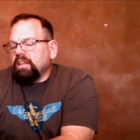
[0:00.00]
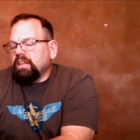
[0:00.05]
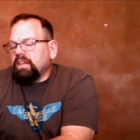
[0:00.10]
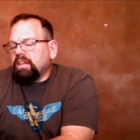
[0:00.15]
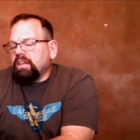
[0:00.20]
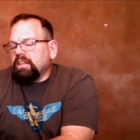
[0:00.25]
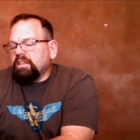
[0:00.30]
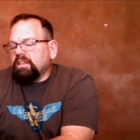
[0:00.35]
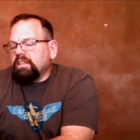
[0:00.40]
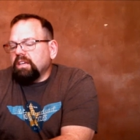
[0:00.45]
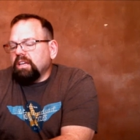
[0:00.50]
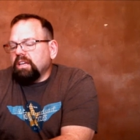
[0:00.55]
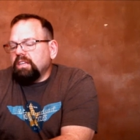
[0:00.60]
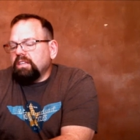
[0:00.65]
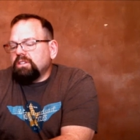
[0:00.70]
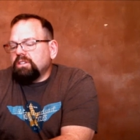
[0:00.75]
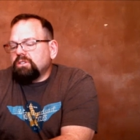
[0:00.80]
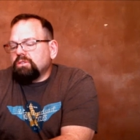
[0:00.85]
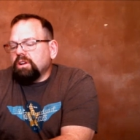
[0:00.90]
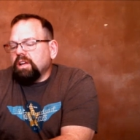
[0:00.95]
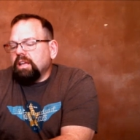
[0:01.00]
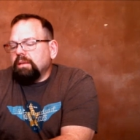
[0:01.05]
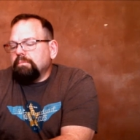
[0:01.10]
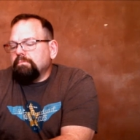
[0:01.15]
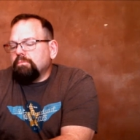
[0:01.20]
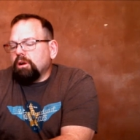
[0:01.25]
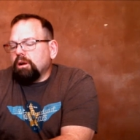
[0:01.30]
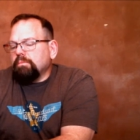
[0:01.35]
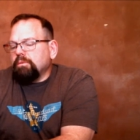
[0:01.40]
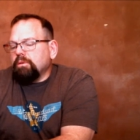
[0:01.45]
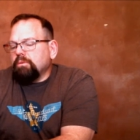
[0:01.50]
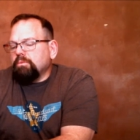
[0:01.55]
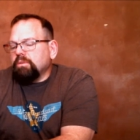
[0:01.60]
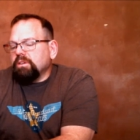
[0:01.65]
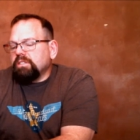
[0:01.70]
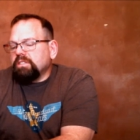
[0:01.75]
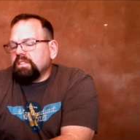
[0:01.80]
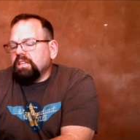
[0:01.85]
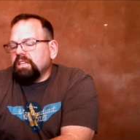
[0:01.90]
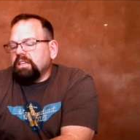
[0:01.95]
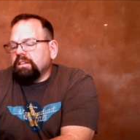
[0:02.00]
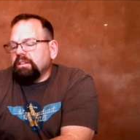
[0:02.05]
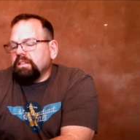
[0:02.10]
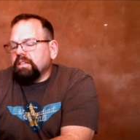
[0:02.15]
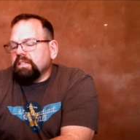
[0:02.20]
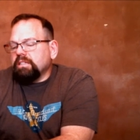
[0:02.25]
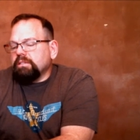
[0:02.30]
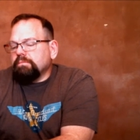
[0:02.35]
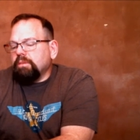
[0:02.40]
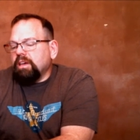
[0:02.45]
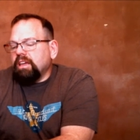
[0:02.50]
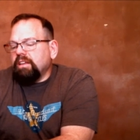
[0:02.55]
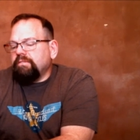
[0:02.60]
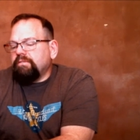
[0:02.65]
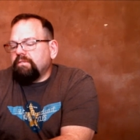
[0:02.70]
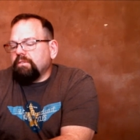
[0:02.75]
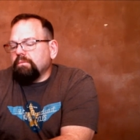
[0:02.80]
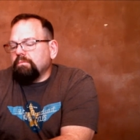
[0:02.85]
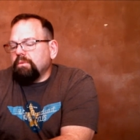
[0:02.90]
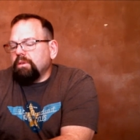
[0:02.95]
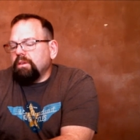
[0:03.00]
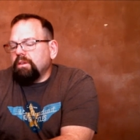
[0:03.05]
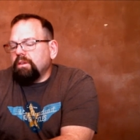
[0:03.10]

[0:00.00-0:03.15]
Kentucky Straight Bourbon Whiskey is made from